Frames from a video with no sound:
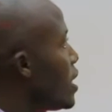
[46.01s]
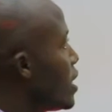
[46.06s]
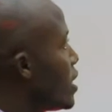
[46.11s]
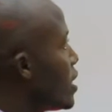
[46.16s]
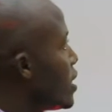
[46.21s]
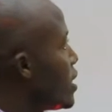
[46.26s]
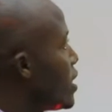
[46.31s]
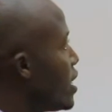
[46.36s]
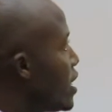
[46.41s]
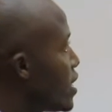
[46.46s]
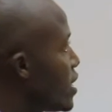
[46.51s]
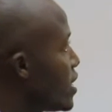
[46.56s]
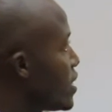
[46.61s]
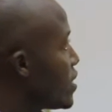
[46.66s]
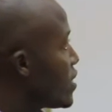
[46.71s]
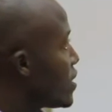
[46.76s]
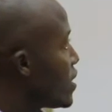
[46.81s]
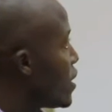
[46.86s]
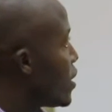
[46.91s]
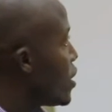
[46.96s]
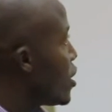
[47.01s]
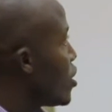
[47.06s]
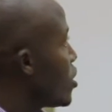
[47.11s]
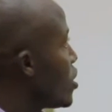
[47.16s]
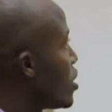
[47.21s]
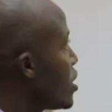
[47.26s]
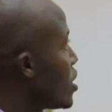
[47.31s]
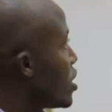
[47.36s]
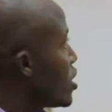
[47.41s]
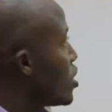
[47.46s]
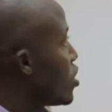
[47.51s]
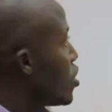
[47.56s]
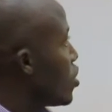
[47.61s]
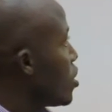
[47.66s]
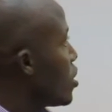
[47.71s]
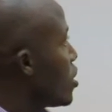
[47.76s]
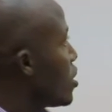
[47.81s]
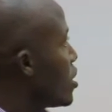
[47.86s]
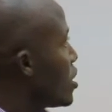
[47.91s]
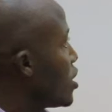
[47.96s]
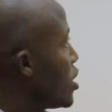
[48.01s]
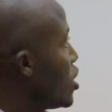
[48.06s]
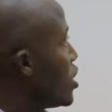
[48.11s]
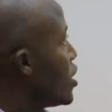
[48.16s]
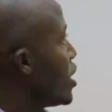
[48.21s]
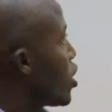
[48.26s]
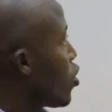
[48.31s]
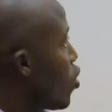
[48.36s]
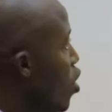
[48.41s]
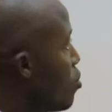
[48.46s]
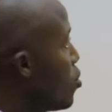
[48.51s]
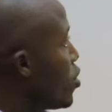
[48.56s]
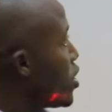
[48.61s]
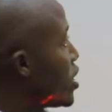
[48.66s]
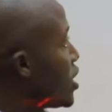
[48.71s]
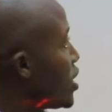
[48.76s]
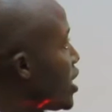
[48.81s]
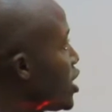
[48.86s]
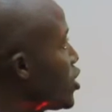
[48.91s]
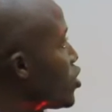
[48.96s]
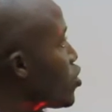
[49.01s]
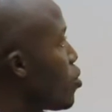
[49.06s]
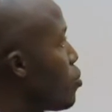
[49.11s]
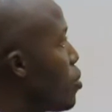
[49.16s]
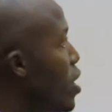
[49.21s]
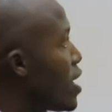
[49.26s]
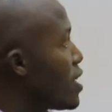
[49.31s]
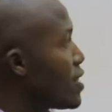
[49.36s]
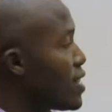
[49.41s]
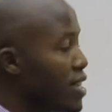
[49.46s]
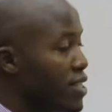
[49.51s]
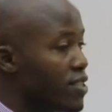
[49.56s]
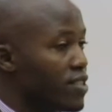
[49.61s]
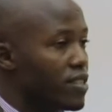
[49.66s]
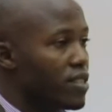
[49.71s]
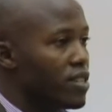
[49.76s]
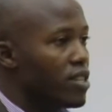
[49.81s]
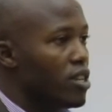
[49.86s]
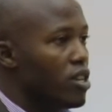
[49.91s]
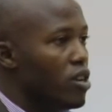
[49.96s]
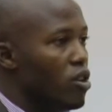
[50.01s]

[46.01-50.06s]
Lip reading: there is the common intestinal parasites